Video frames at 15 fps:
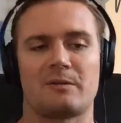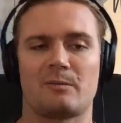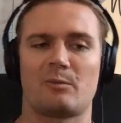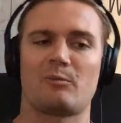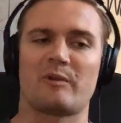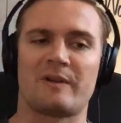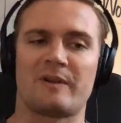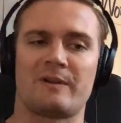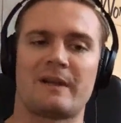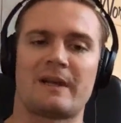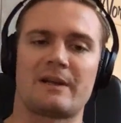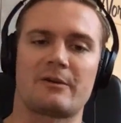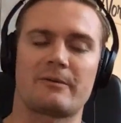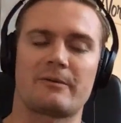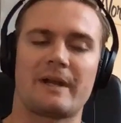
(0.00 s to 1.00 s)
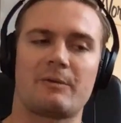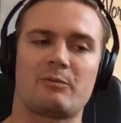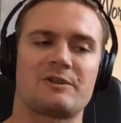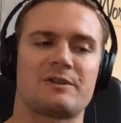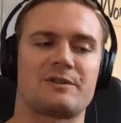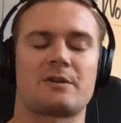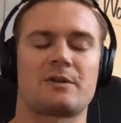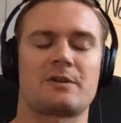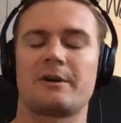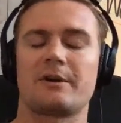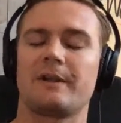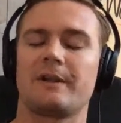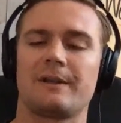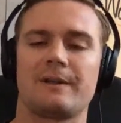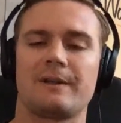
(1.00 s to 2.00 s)
within that array, which is hard
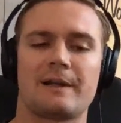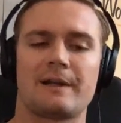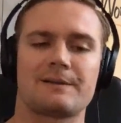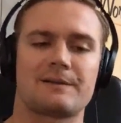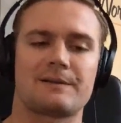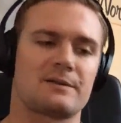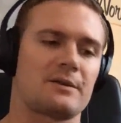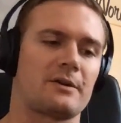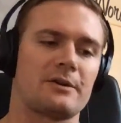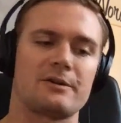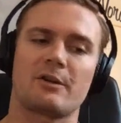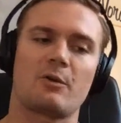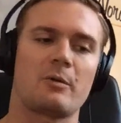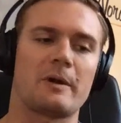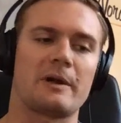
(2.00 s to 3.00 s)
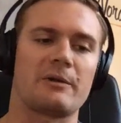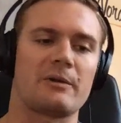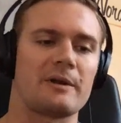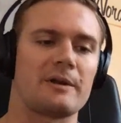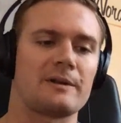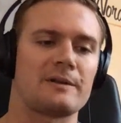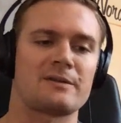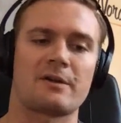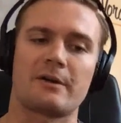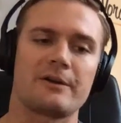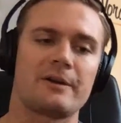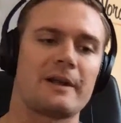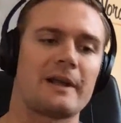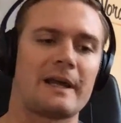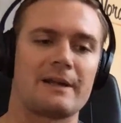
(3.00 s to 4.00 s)
to index, it's hard to query, it's hard
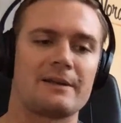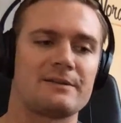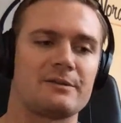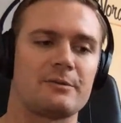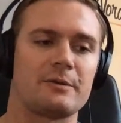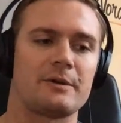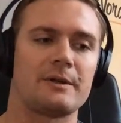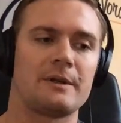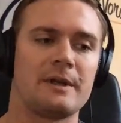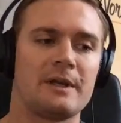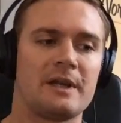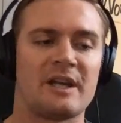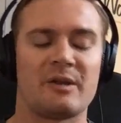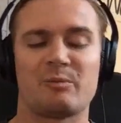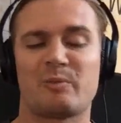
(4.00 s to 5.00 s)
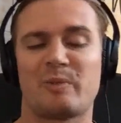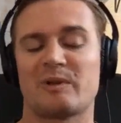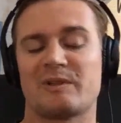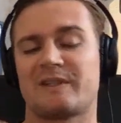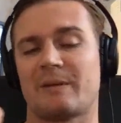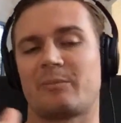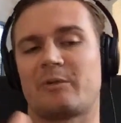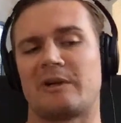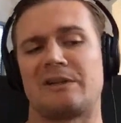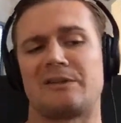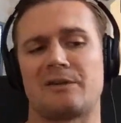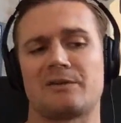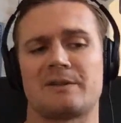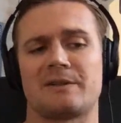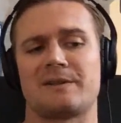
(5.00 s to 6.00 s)
to add to it, and separate
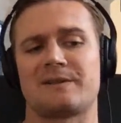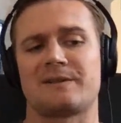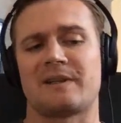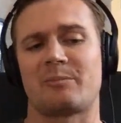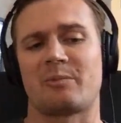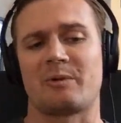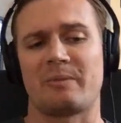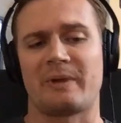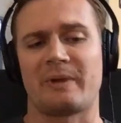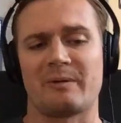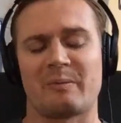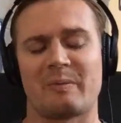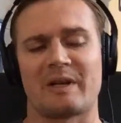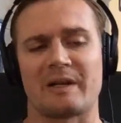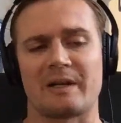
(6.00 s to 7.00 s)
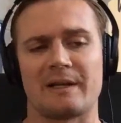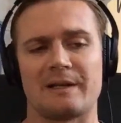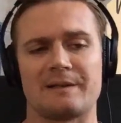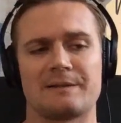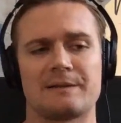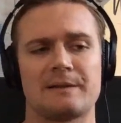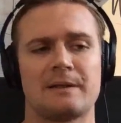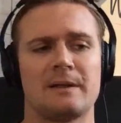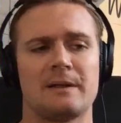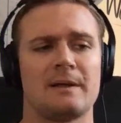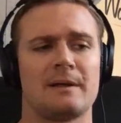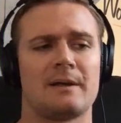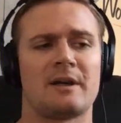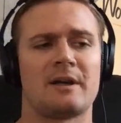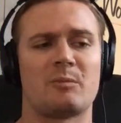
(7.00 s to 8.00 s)
those into separate payment meta keys.
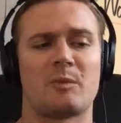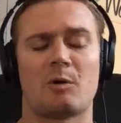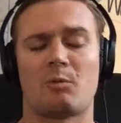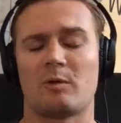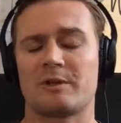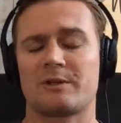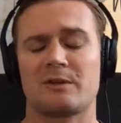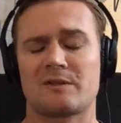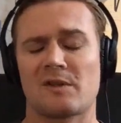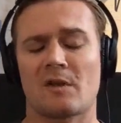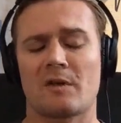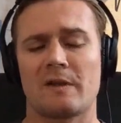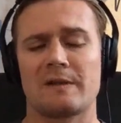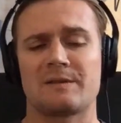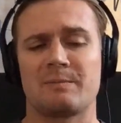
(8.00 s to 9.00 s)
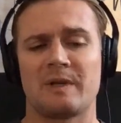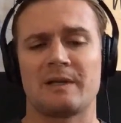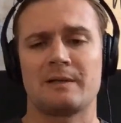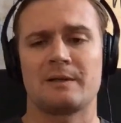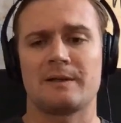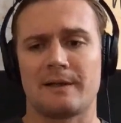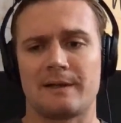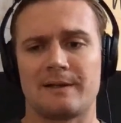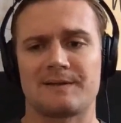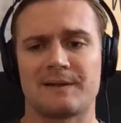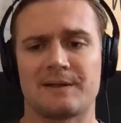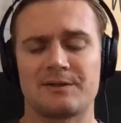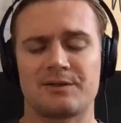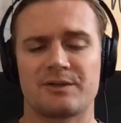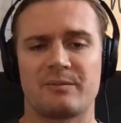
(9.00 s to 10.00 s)
What does all this mean? It
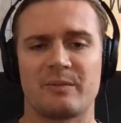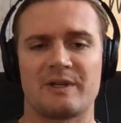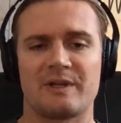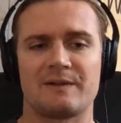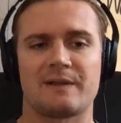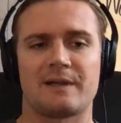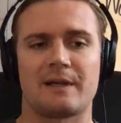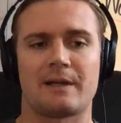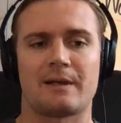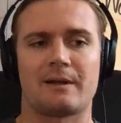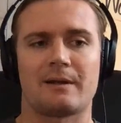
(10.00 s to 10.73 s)
essentially means that